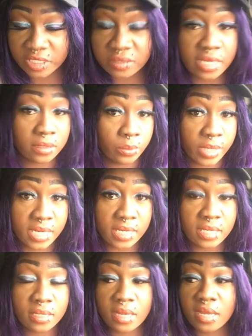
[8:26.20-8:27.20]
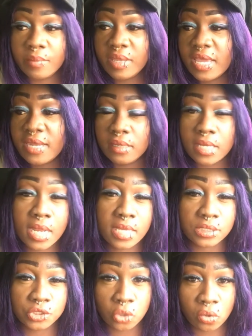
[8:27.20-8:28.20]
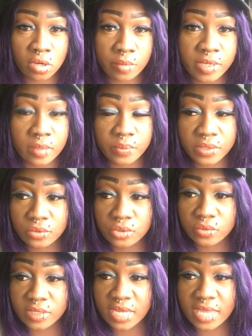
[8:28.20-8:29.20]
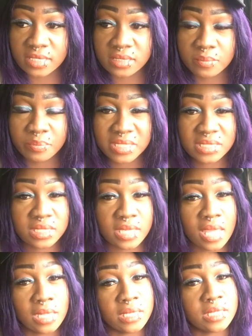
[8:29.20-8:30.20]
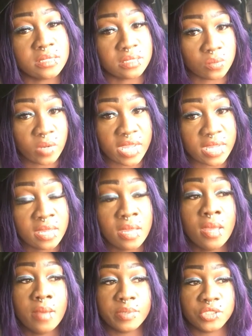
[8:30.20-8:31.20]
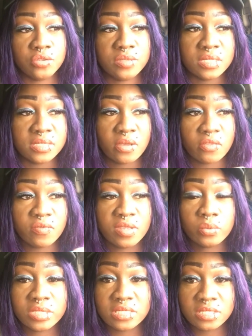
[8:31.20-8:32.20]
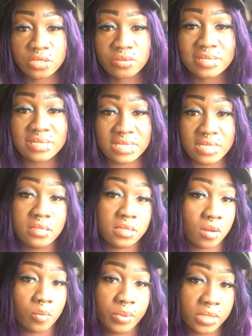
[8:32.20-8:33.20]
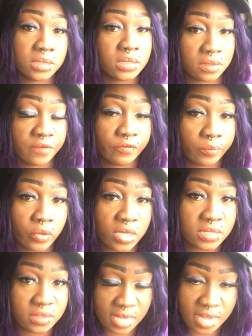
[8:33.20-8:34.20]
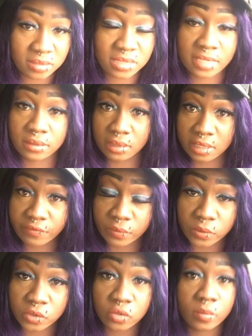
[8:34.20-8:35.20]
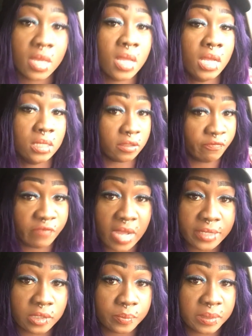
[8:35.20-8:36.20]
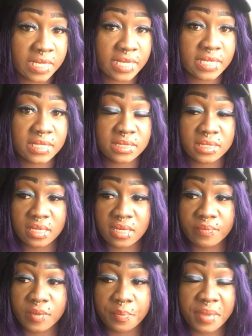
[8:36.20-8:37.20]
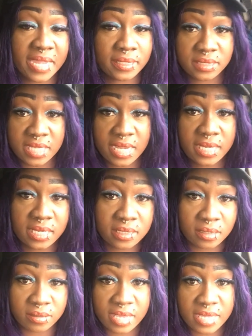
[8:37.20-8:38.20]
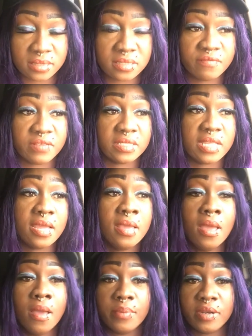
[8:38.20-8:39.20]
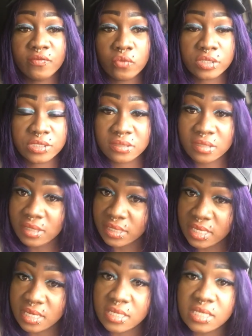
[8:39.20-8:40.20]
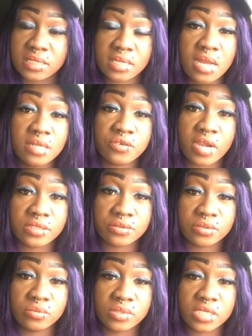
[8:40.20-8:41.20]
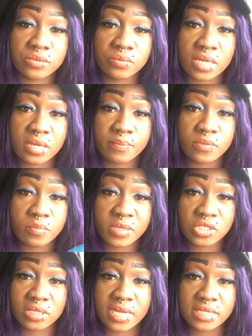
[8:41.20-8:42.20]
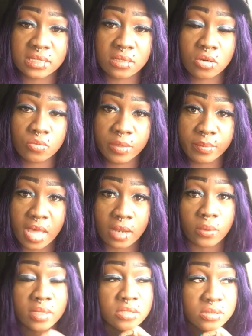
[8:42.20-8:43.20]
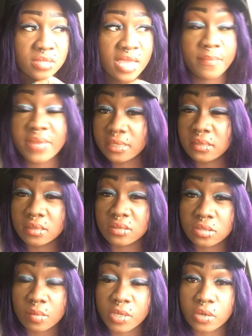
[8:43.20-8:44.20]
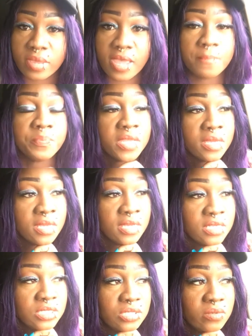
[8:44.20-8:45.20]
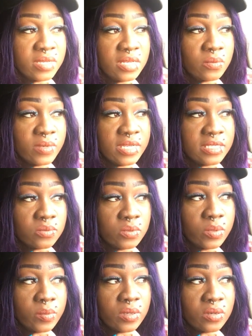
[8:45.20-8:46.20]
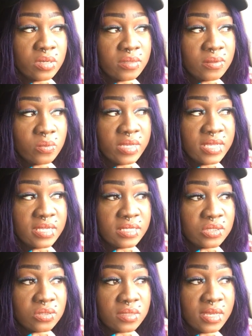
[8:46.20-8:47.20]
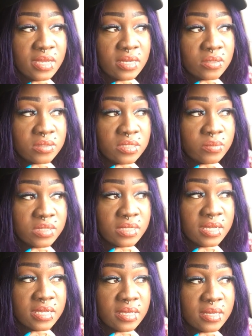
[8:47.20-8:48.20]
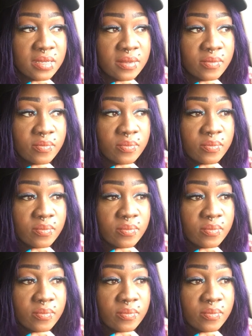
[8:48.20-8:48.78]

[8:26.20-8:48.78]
decorated. It had a charm and appeal to it. It had a simplistic elegance in a way, but you can tell that there was certain detail put into different parts of the house, like the living room, the fireplace, and the back deck, okay, and stuff like that. But of course, you know, again, he's a contractor who does specialize in home remodeling, so that made sense to me, okay? So anyways, when we were on the way to the house, he was like, I